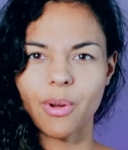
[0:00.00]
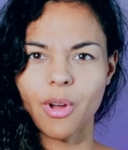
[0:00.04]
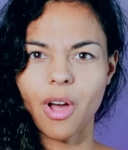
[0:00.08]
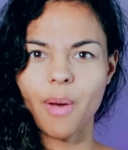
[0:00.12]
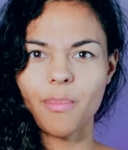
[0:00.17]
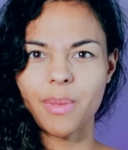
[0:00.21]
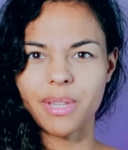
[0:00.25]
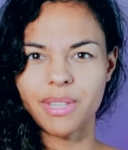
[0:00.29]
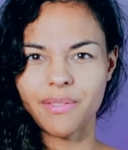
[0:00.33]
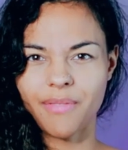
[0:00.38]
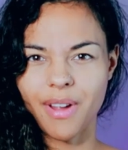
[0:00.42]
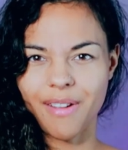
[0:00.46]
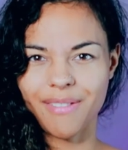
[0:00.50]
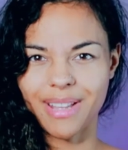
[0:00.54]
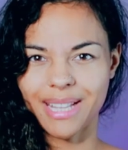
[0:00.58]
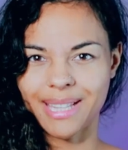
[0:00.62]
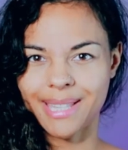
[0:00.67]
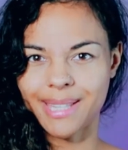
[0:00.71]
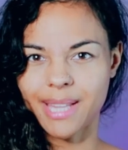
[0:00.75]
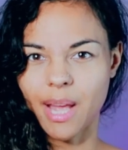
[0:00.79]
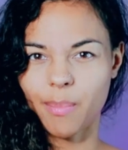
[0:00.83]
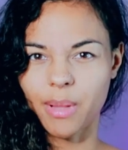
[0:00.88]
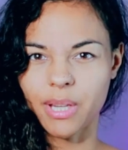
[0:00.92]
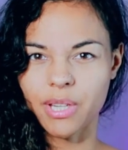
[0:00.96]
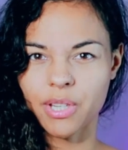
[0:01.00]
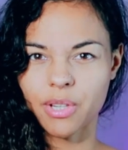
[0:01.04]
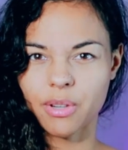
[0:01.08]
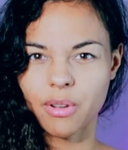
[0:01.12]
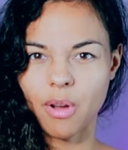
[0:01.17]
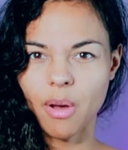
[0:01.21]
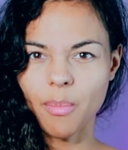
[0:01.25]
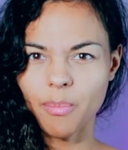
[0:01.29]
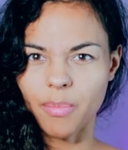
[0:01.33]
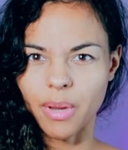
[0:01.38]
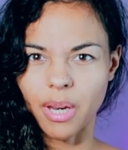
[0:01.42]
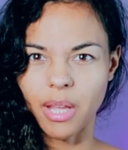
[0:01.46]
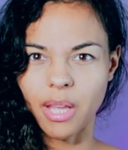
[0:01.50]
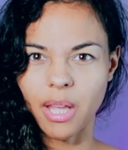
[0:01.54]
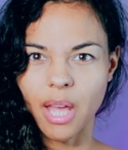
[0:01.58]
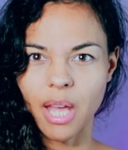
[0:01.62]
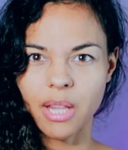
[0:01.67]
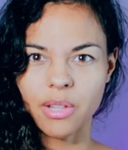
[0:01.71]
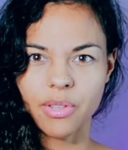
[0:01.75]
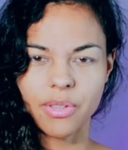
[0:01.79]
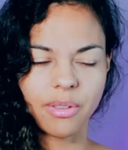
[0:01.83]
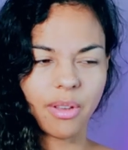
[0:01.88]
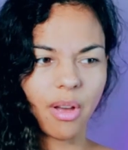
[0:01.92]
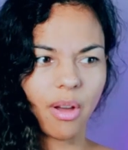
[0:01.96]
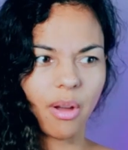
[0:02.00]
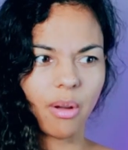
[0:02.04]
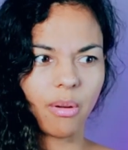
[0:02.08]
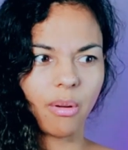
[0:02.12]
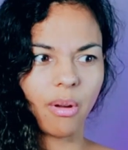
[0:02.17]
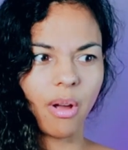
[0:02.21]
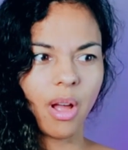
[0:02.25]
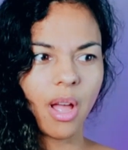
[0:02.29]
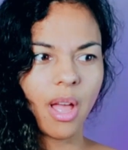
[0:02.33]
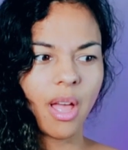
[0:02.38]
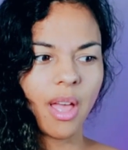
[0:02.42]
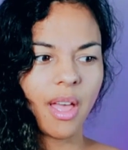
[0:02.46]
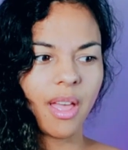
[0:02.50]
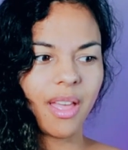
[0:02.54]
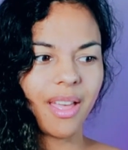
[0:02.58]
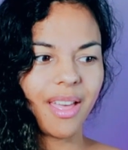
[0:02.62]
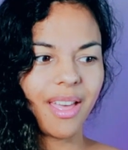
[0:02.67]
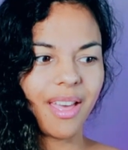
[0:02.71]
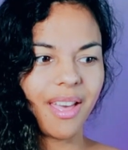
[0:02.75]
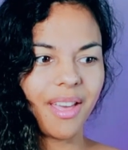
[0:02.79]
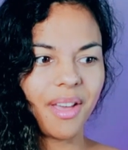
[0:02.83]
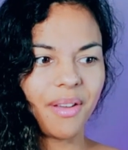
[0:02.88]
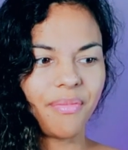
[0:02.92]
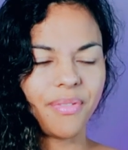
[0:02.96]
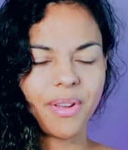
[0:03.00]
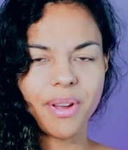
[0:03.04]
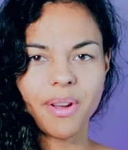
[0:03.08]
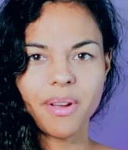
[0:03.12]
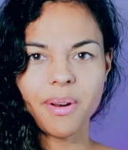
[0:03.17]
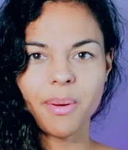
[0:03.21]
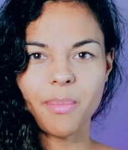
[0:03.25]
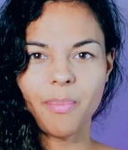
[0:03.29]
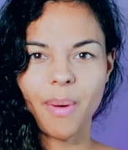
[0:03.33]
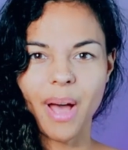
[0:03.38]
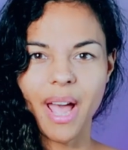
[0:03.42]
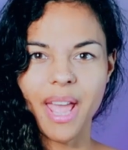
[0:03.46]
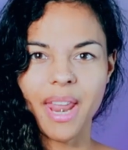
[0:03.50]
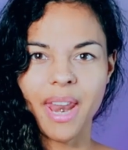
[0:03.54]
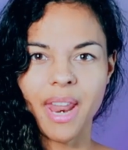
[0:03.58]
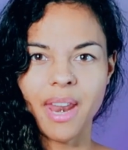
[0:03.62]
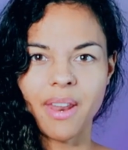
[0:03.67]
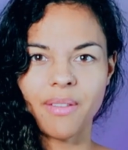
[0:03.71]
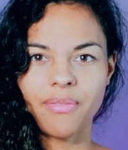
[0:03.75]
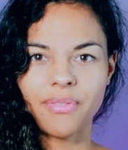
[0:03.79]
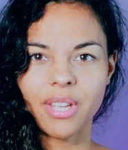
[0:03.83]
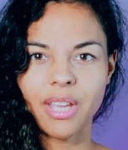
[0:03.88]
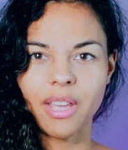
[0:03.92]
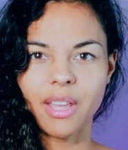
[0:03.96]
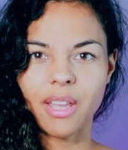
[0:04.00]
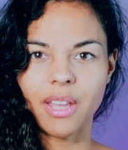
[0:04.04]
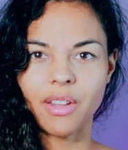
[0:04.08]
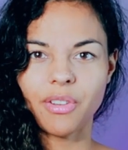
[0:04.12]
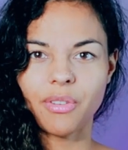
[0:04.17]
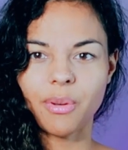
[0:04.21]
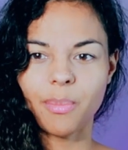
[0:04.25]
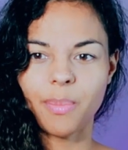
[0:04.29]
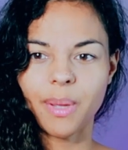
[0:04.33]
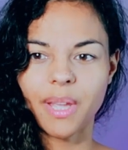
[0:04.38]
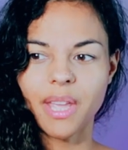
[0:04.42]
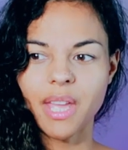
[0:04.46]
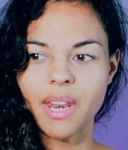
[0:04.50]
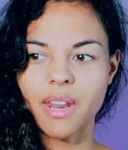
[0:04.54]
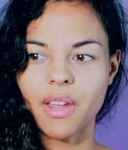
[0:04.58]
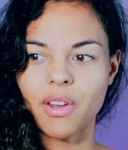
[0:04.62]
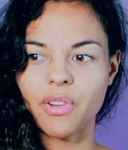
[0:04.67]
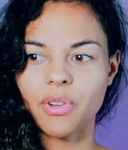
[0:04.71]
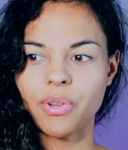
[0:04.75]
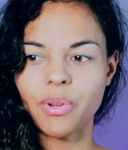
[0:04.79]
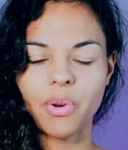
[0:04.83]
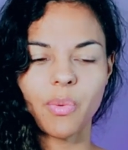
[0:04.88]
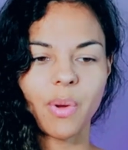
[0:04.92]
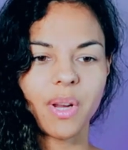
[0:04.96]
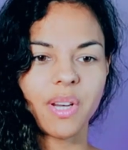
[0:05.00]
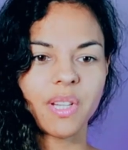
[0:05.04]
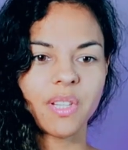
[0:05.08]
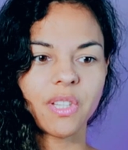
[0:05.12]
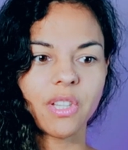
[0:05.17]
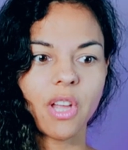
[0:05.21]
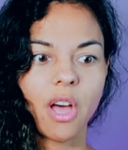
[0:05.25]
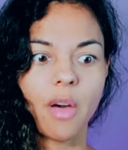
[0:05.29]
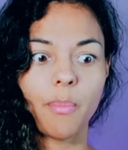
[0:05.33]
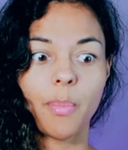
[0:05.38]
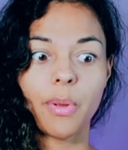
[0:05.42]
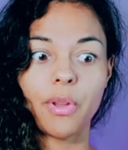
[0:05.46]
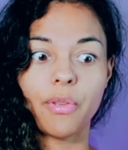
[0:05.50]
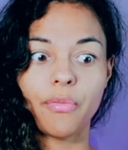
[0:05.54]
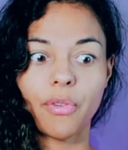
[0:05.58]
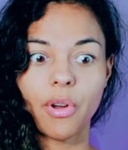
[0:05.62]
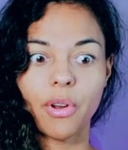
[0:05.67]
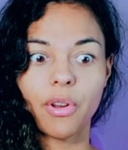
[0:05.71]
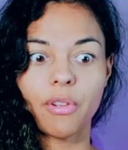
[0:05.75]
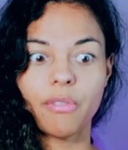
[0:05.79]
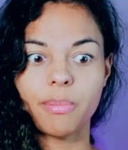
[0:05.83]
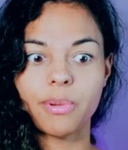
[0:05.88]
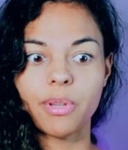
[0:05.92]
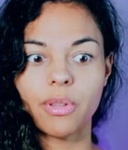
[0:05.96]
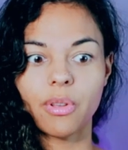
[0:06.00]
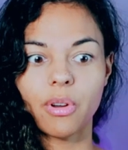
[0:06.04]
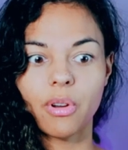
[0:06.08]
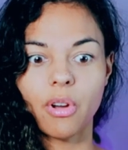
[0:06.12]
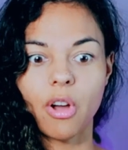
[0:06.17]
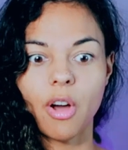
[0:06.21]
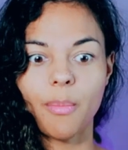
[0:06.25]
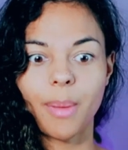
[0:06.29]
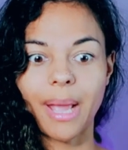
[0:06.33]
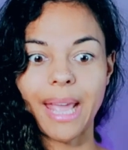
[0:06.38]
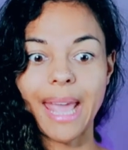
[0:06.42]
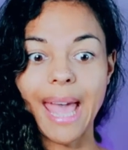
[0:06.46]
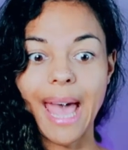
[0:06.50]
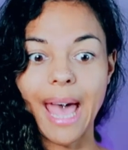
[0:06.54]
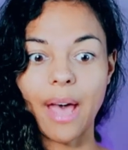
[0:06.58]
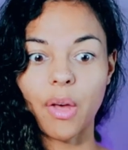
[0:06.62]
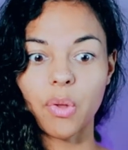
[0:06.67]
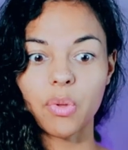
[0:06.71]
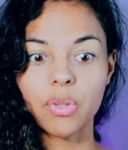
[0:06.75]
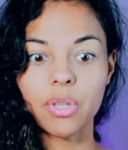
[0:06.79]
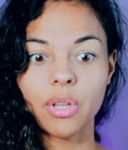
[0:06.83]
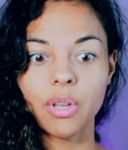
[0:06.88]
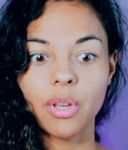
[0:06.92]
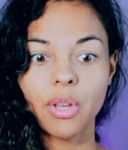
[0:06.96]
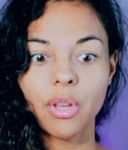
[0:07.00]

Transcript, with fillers: dot com is a very established company, and so if you're going to buy an N F T and you're a beginner and you don't know where to start, but you've got a Crypto dot com account,